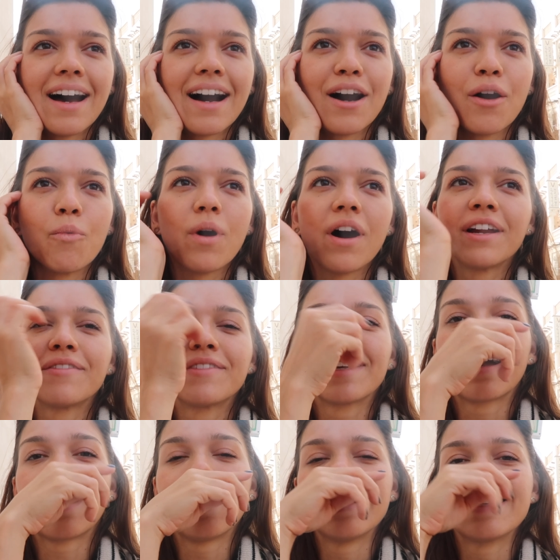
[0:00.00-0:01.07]
One of the
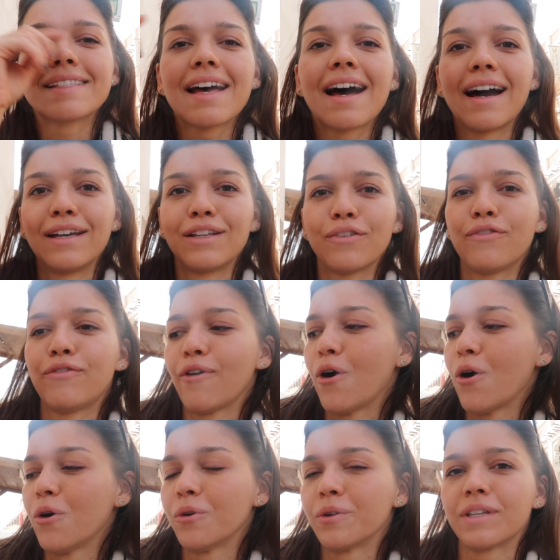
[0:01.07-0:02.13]
guys had a
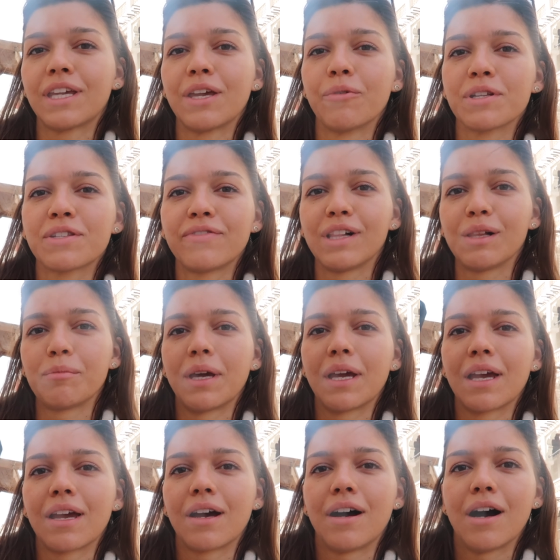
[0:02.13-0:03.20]
phone, he was
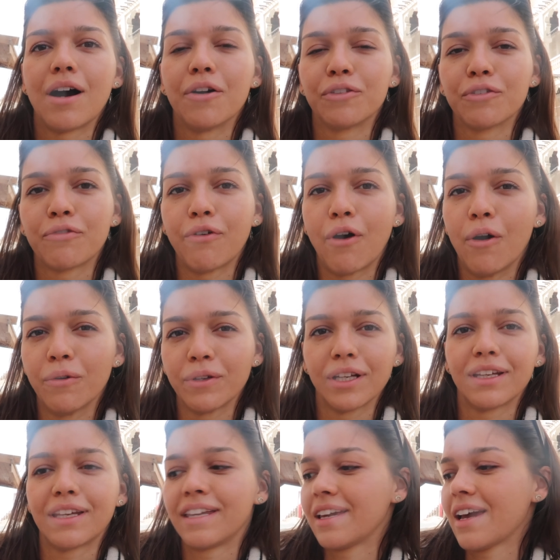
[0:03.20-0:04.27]
filming on the phone,
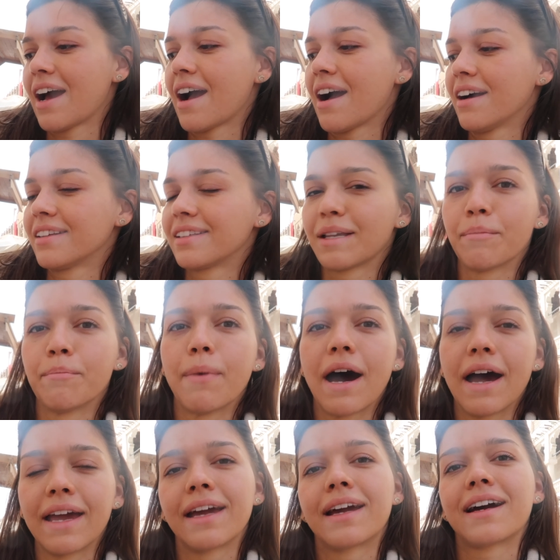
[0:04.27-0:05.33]
and he had a
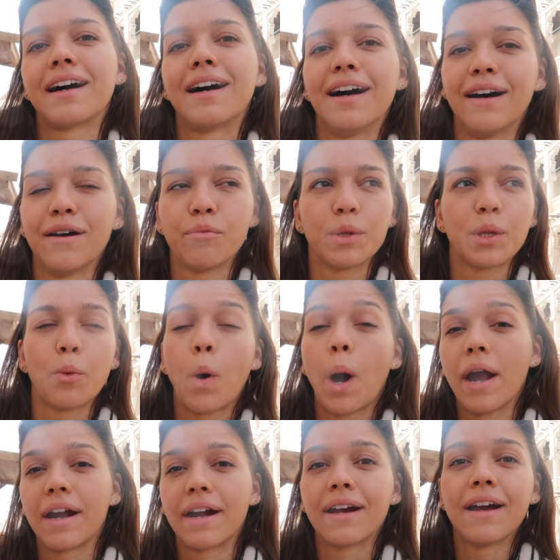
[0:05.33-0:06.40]
mic with a
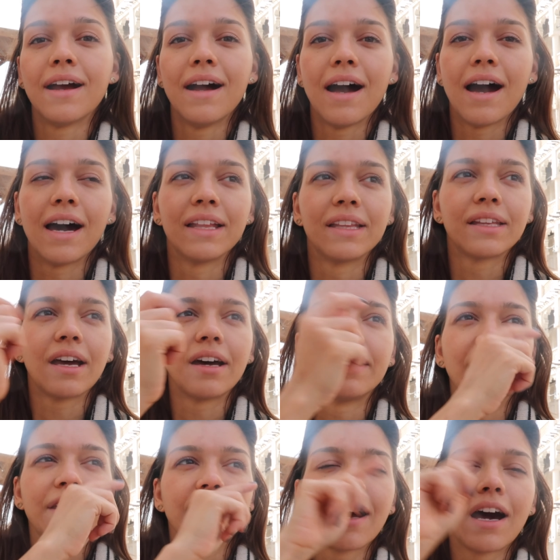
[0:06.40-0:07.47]
wire, and
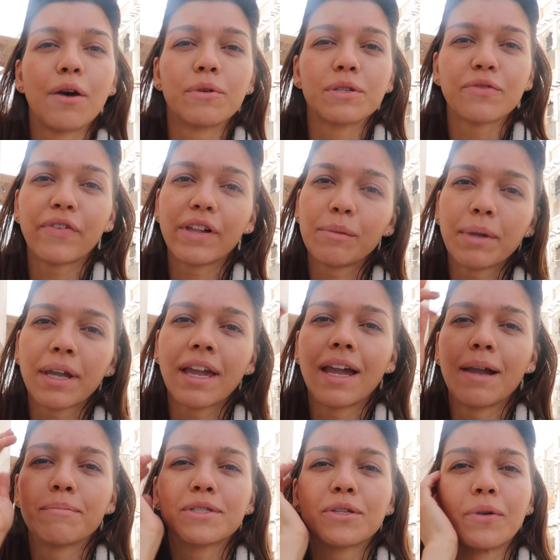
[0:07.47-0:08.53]
another guy was filming
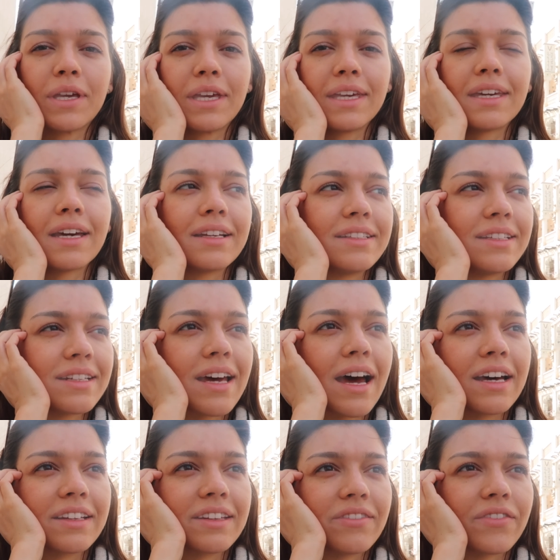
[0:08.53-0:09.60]
him, so he did
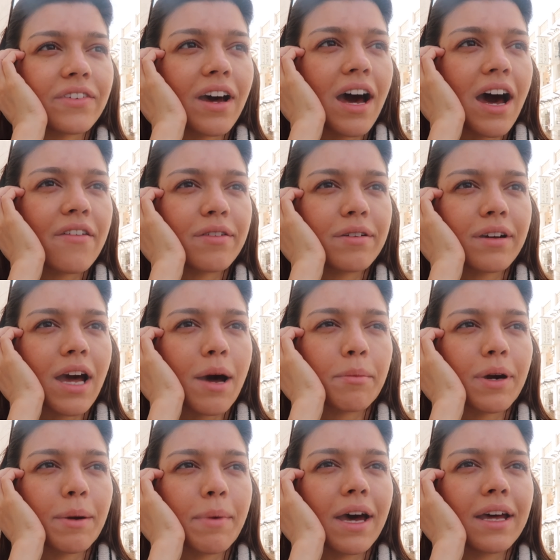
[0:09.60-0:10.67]
have a
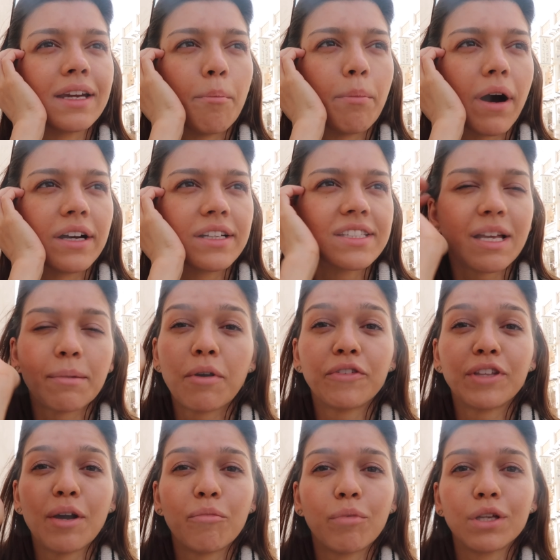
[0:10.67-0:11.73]
cameraman. But some
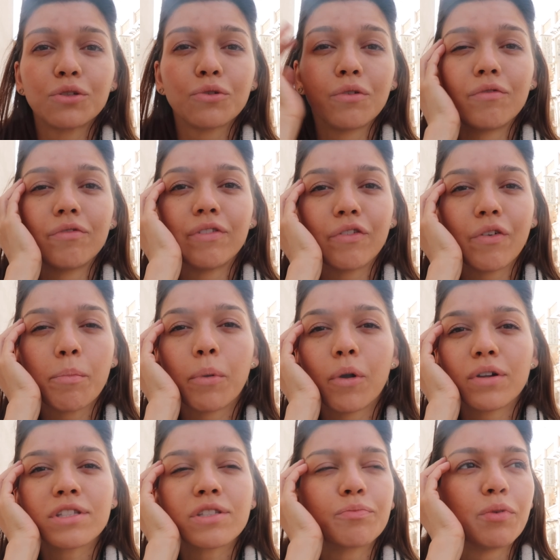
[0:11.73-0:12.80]
of them were doing the
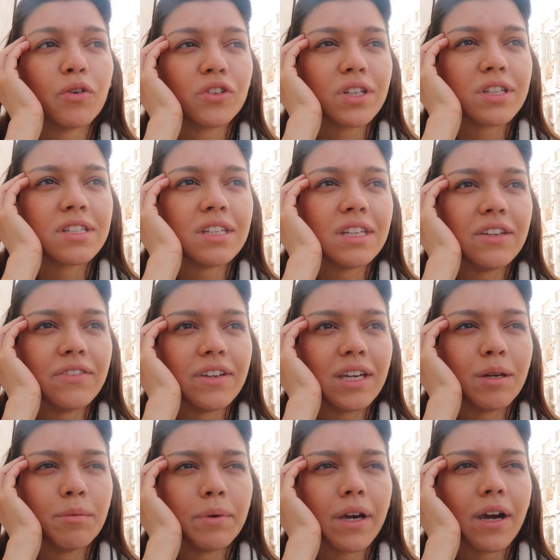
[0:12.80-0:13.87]
reports for the
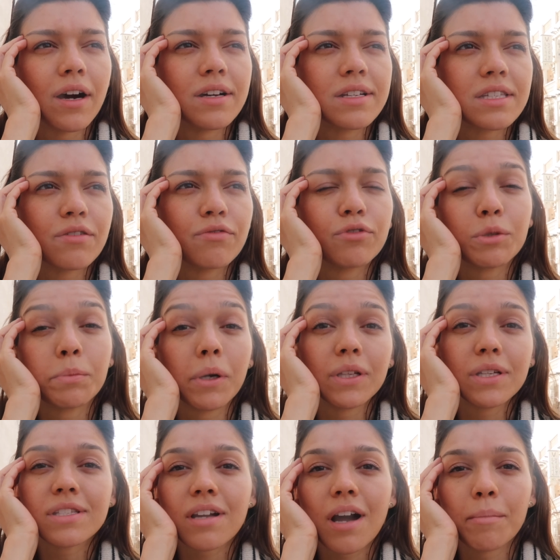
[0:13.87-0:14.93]
TV because the football
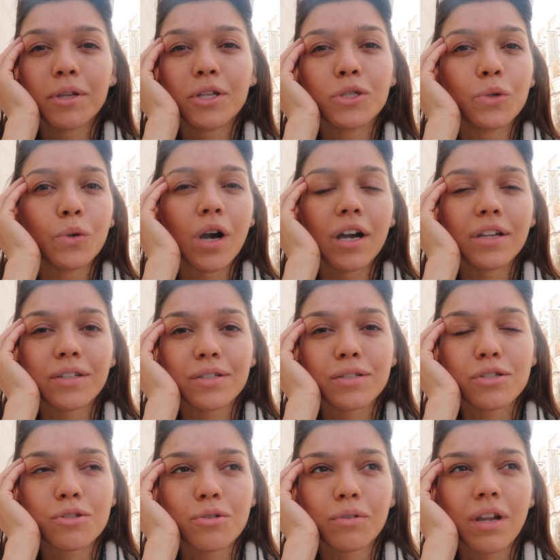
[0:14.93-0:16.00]
is coming to Qatar
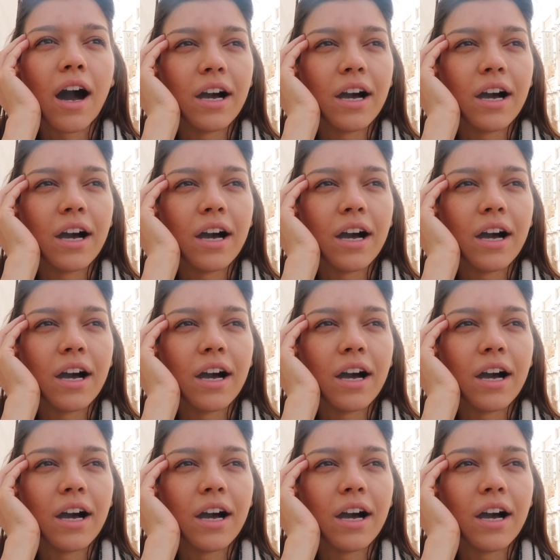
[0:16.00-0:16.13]
soon.